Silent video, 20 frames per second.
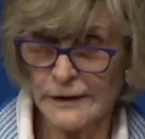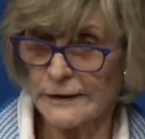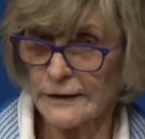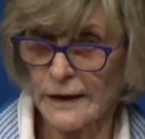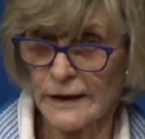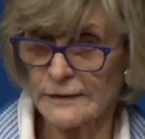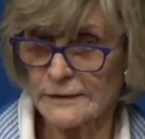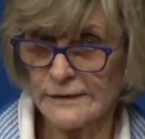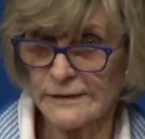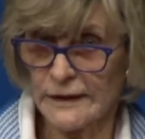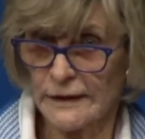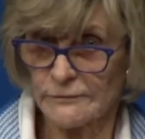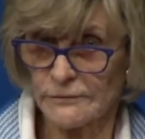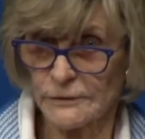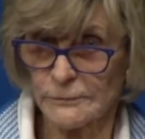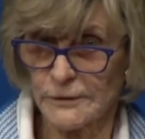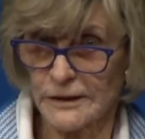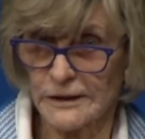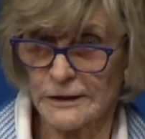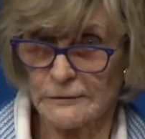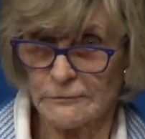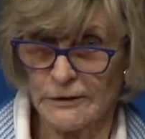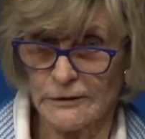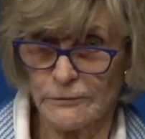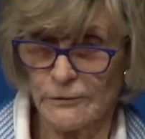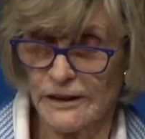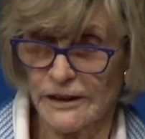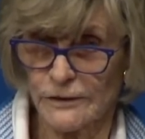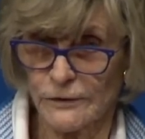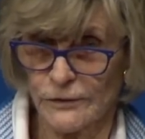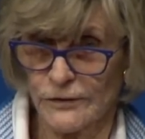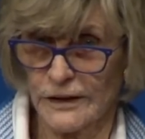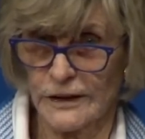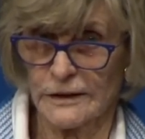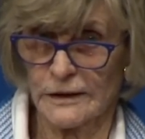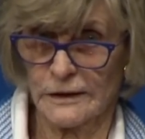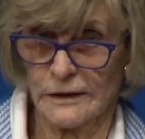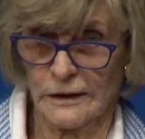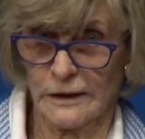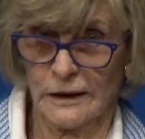He'd ask everybody, well, what do you
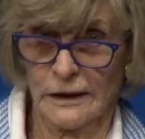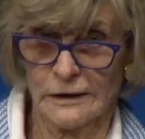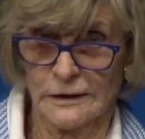think?